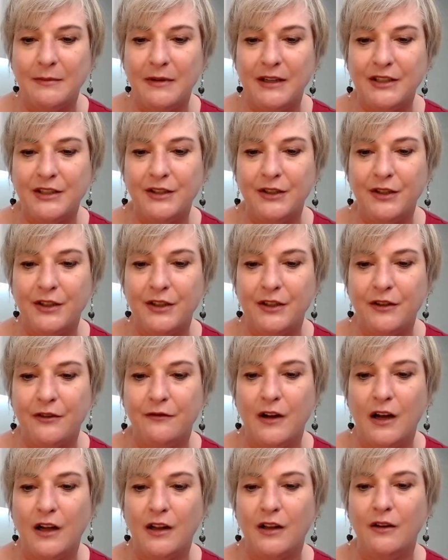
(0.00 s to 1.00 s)
make sure you
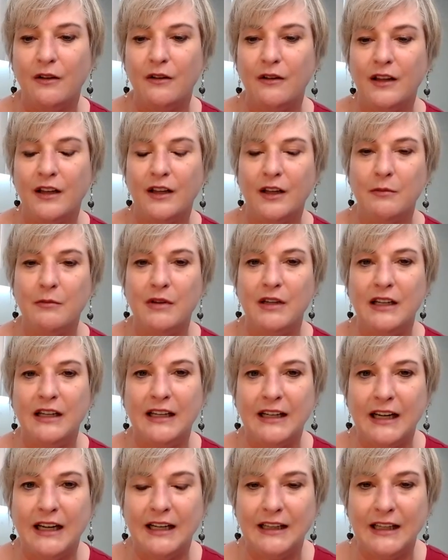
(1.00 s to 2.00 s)
follow the community
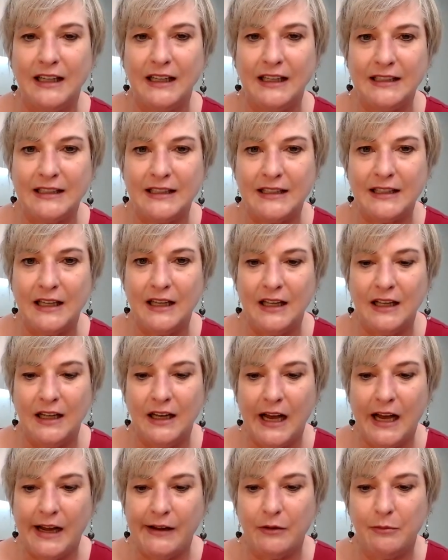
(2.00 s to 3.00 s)
guidelines.
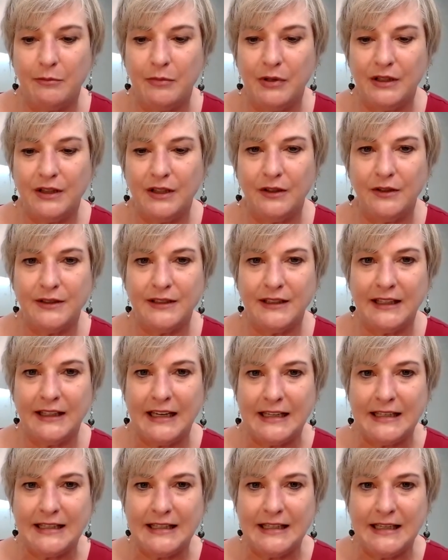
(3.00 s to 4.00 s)
I will put those
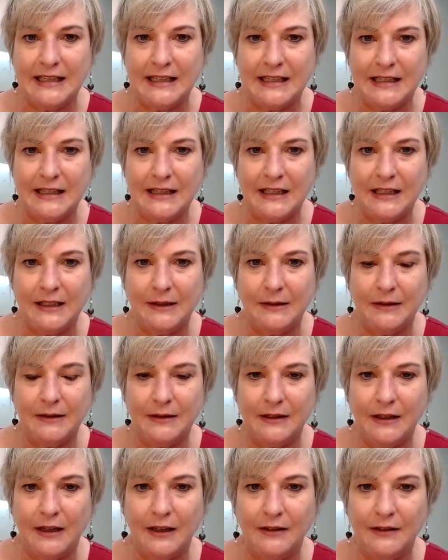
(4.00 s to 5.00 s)
links in
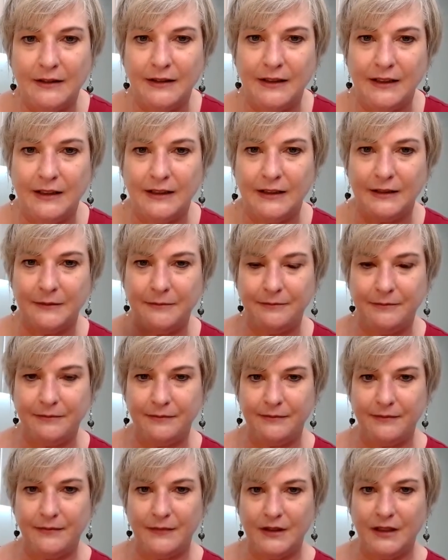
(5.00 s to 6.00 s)
the, the,
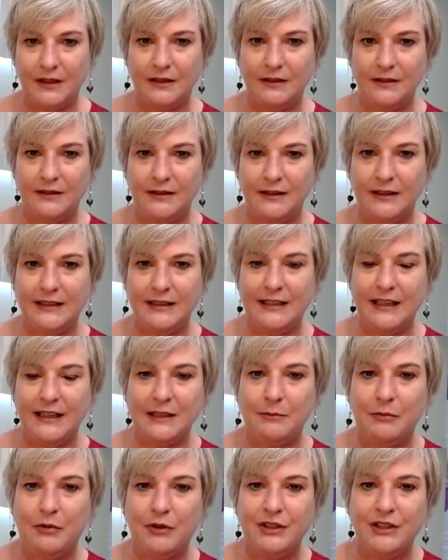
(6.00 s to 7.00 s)
the
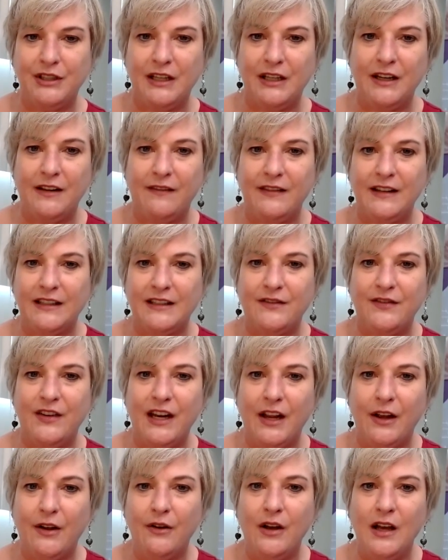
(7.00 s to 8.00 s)
text portion of this
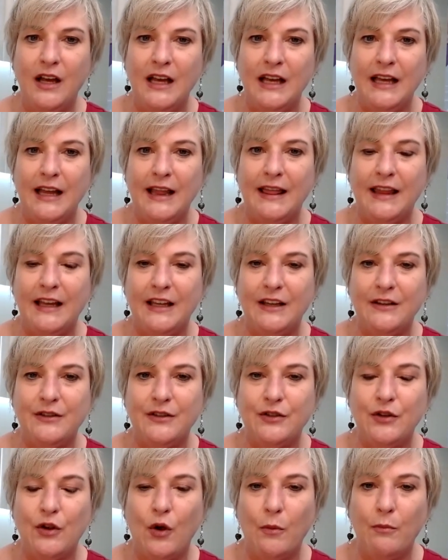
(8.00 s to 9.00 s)
video. Thank you
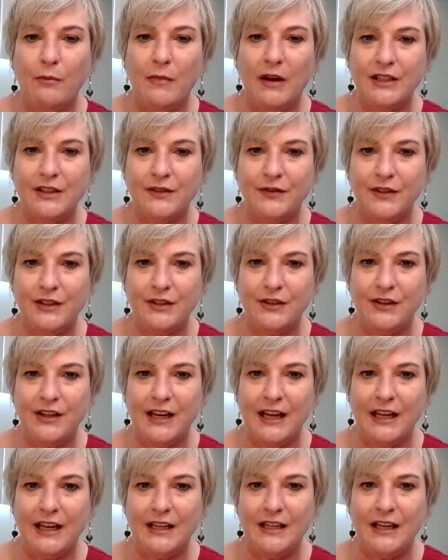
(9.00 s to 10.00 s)
so much for tuning
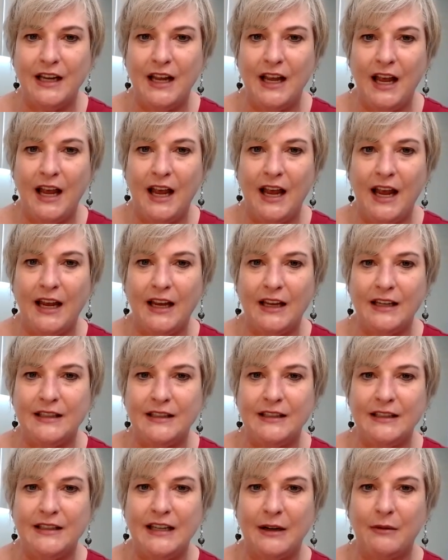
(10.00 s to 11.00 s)
in.
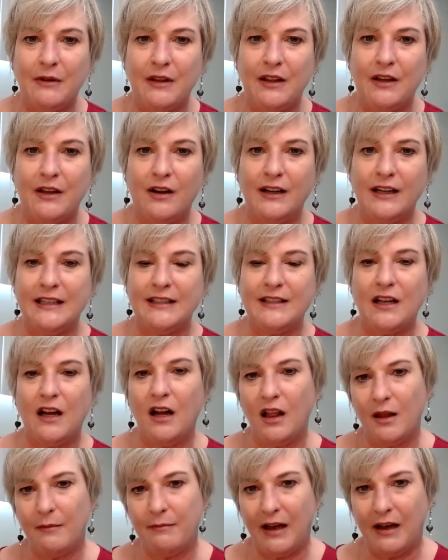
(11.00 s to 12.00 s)
And Tech with Heart is
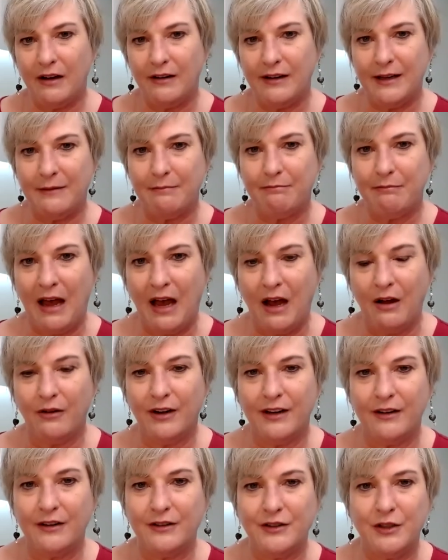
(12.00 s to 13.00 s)
all about
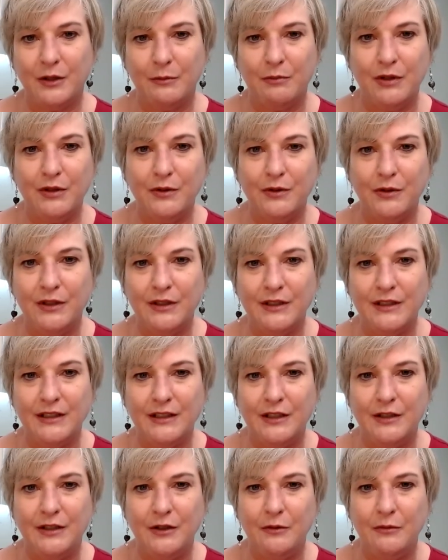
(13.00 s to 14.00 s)
empowering entrepreneurs
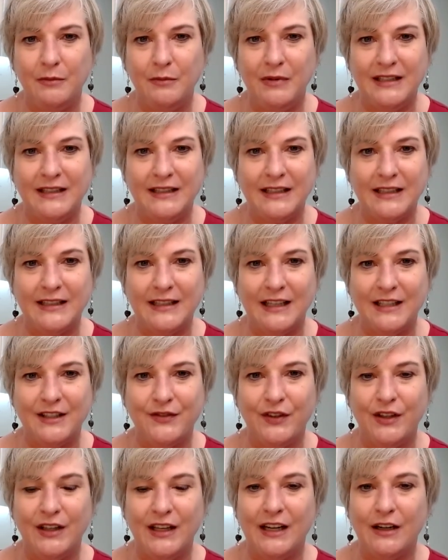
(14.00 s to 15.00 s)
to be
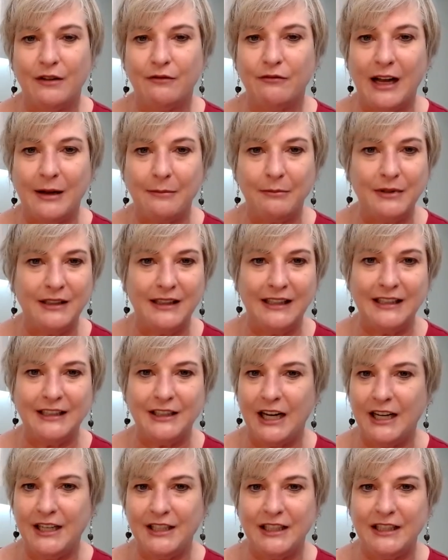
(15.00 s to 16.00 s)
successful in a rapidly
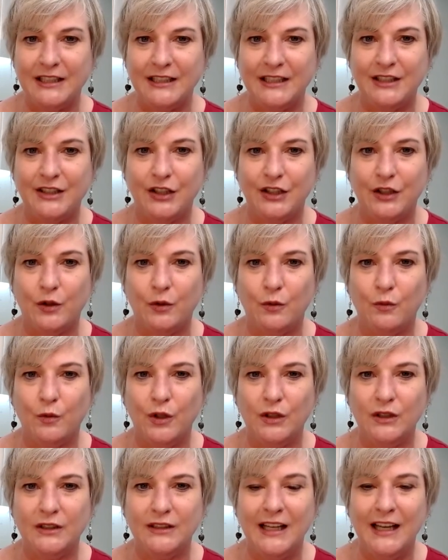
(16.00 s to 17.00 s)
changing digital
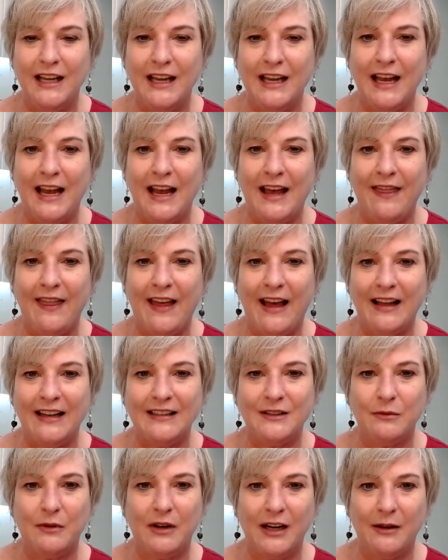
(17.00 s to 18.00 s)
world. And
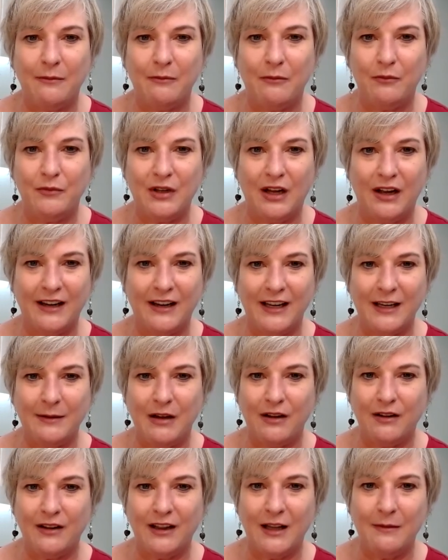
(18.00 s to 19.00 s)
that's why I'm talking
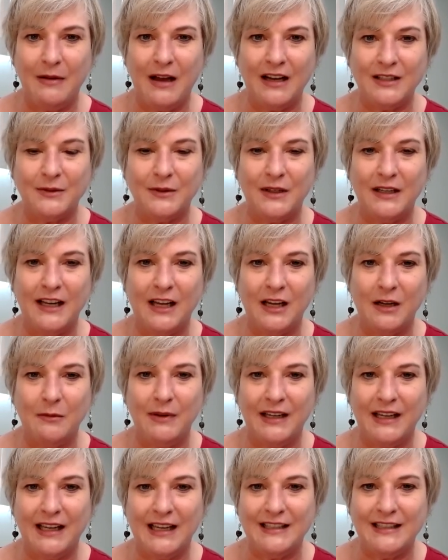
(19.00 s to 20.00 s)
about Clubhouse right now,
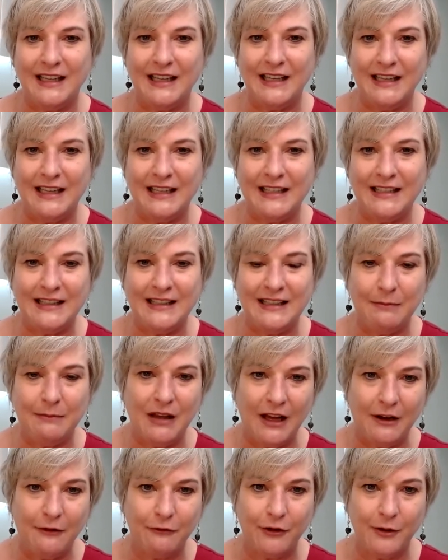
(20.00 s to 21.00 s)
because it is the
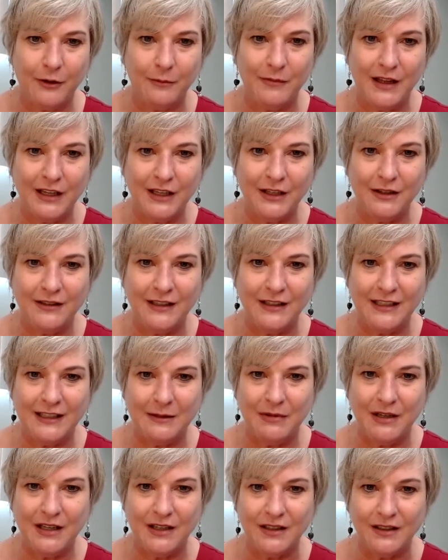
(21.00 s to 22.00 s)
platform that you need to
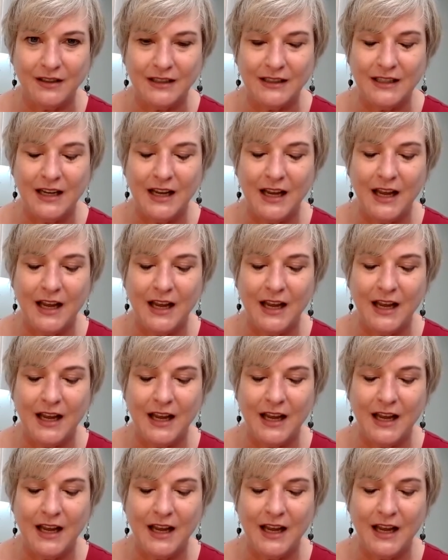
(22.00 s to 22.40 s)
be on.